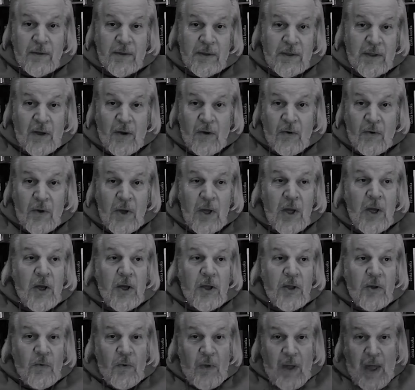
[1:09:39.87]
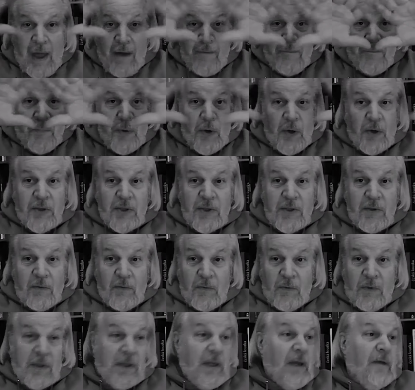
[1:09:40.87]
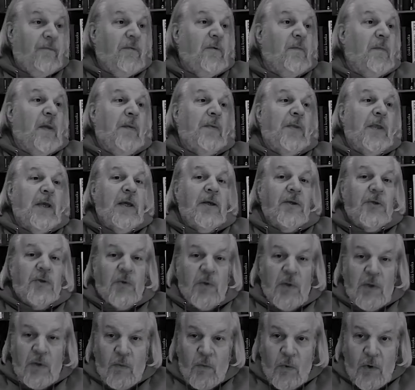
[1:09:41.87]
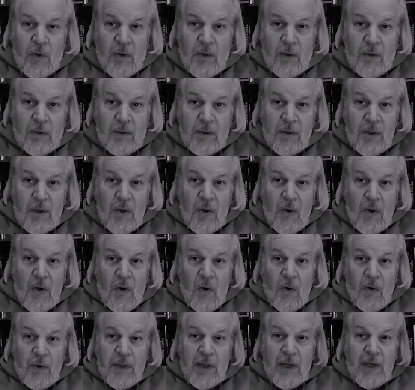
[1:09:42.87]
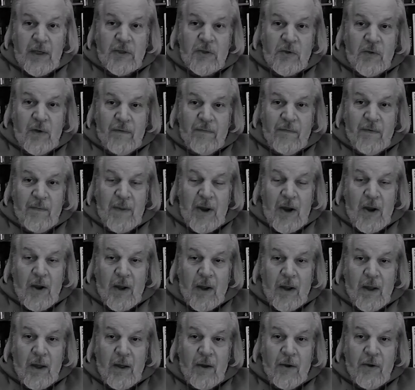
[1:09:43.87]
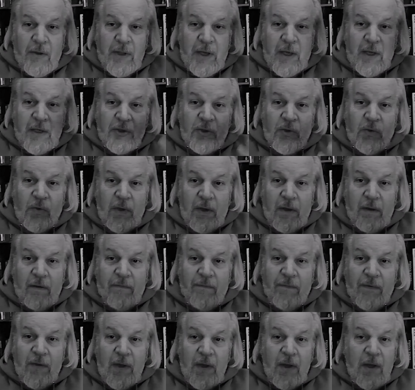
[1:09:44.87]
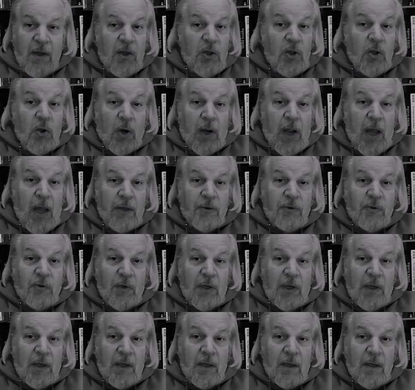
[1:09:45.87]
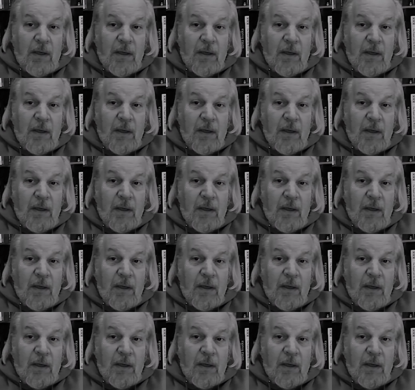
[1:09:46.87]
So you will have books that will give you maybe the history of the world, or the history of America, or the history of your country.